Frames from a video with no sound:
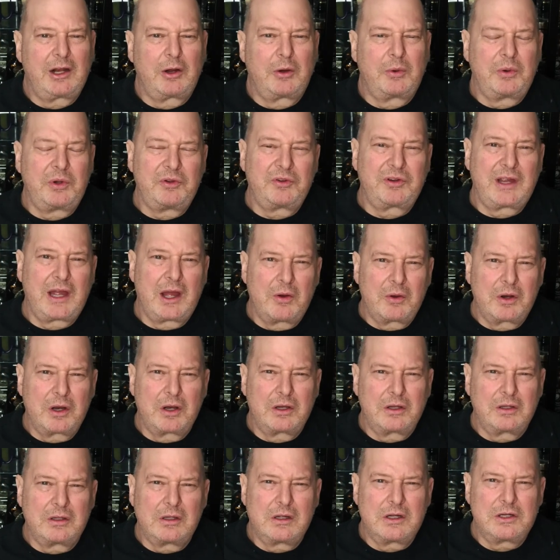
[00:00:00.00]
always count
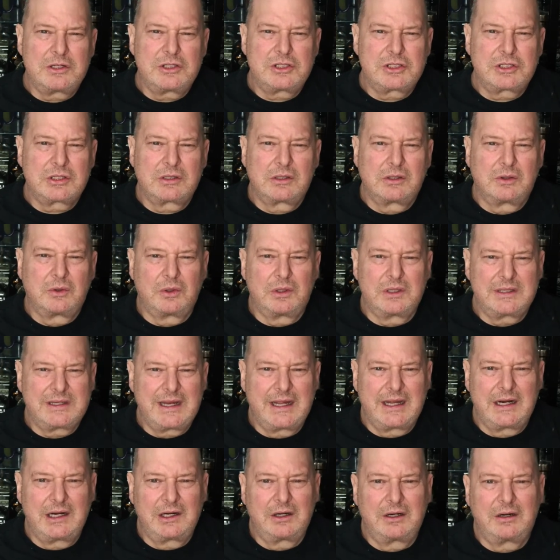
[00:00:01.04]
on lunch or
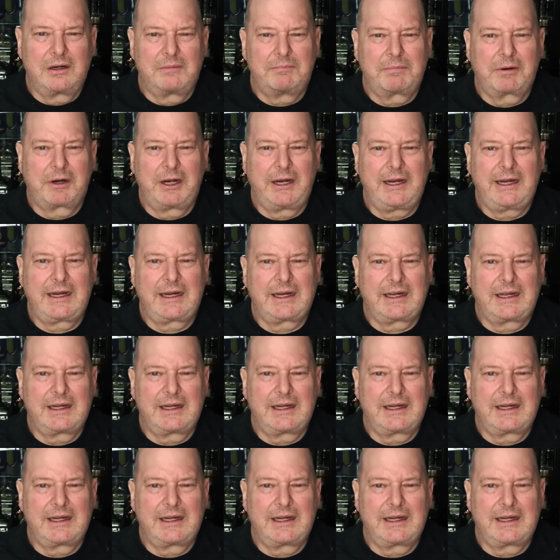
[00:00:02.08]
dinner break.